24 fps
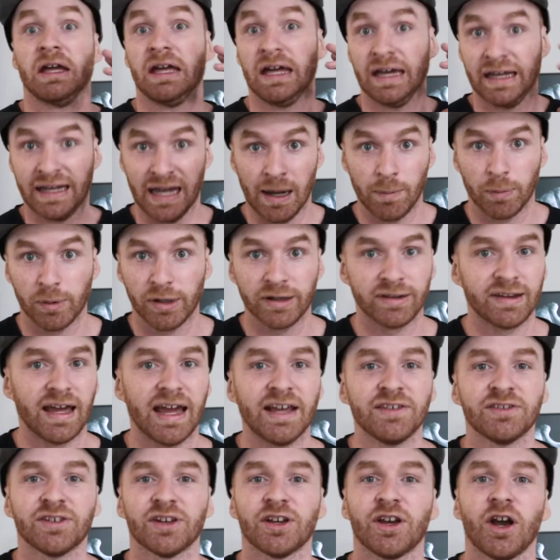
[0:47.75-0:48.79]
a couple of
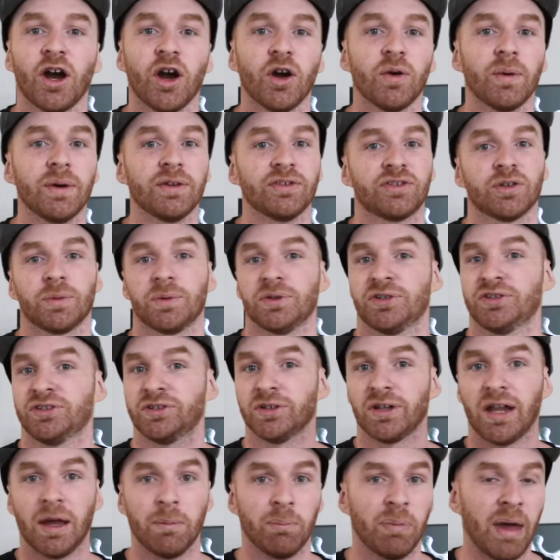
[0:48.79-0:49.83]
days ago and so we're
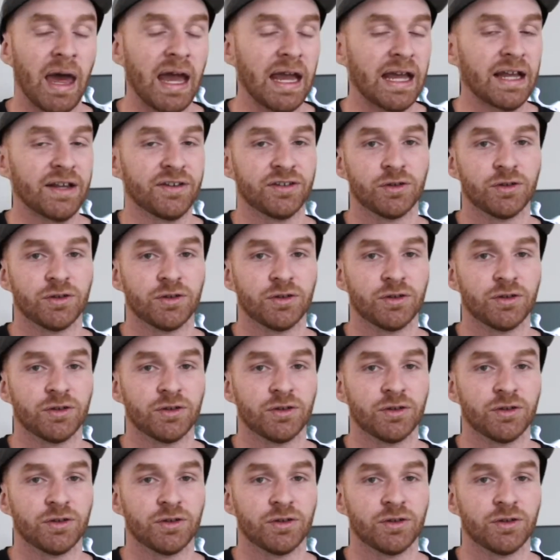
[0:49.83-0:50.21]
still unpacking,